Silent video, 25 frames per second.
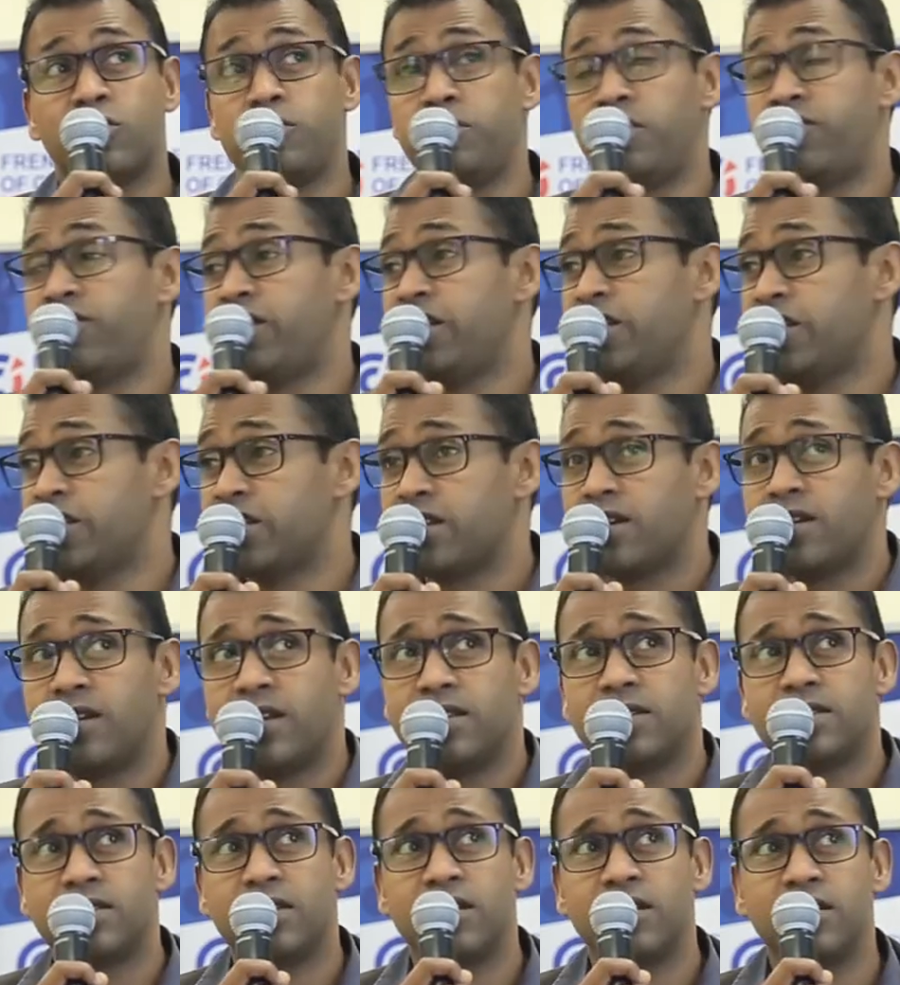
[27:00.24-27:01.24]
semi-finished
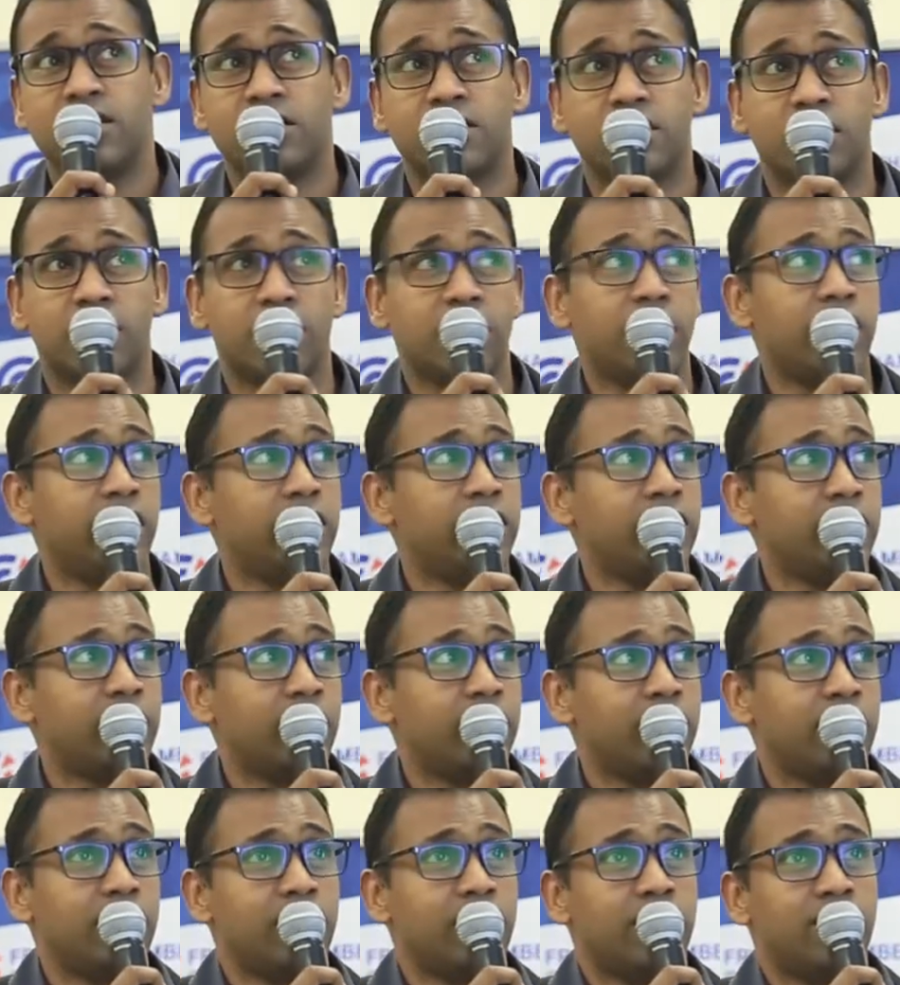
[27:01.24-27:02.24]
lenses and
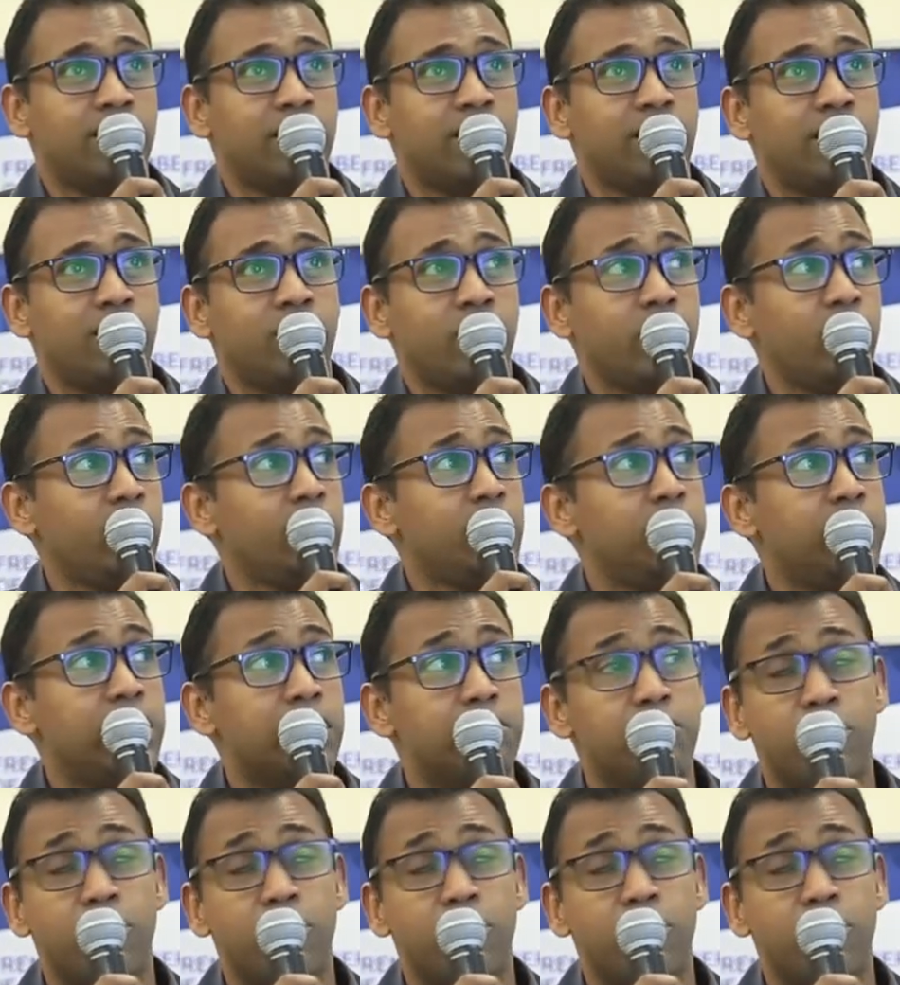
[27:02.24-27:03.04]
we will be